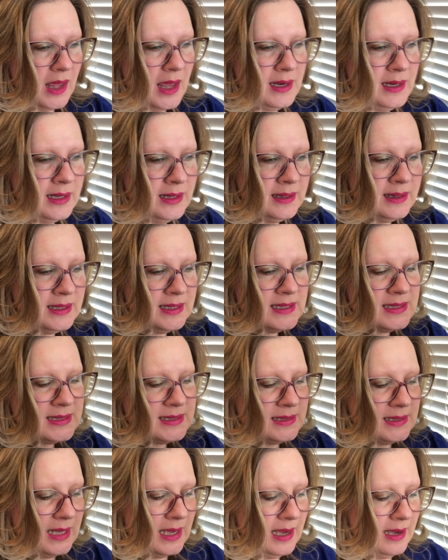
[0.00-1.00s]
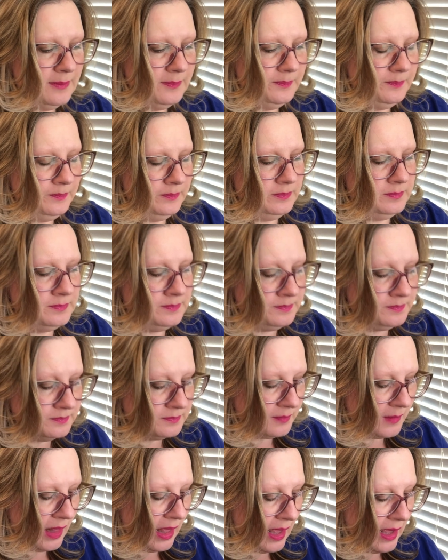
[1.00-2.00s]
in this,
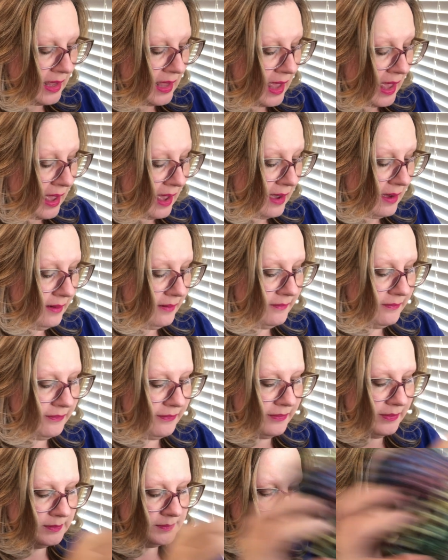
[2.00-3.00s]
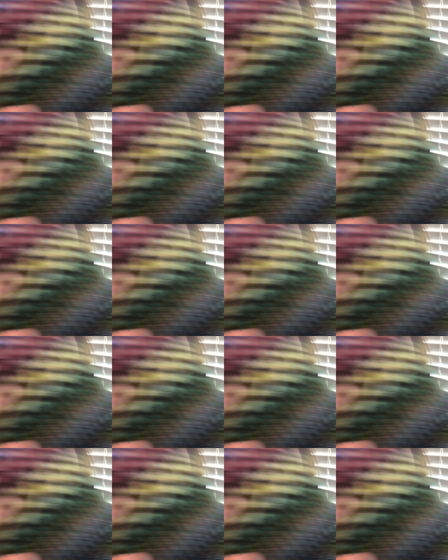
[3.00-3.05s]
I have